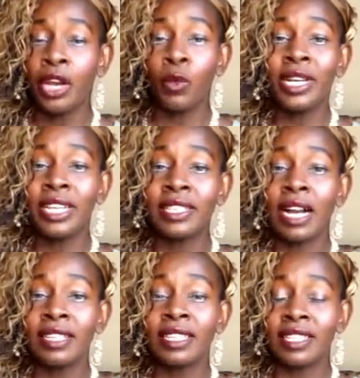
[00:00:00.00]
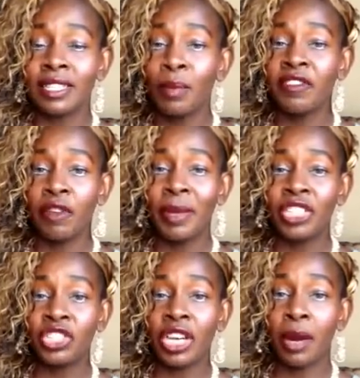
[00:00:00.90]
We discussed some
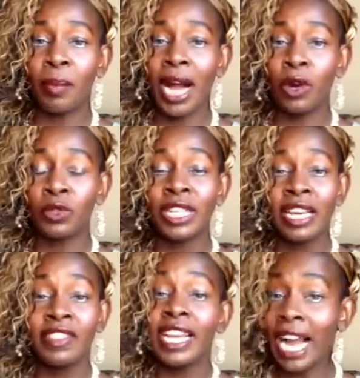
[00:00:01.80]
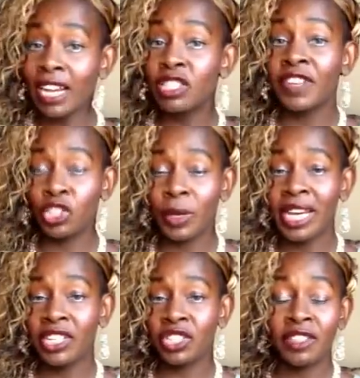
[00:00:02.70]
information about the kinds of
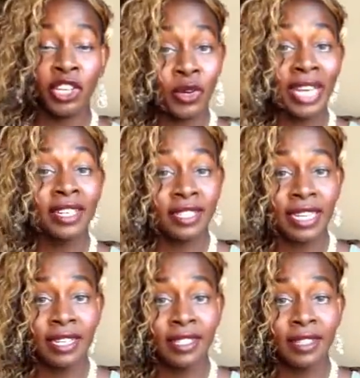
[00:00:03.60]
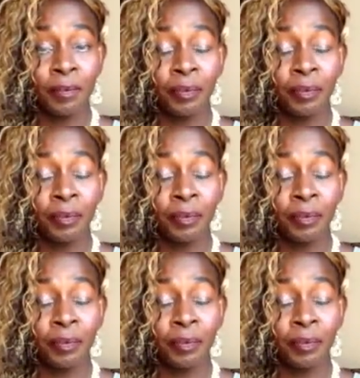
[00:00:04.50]
education in the United States.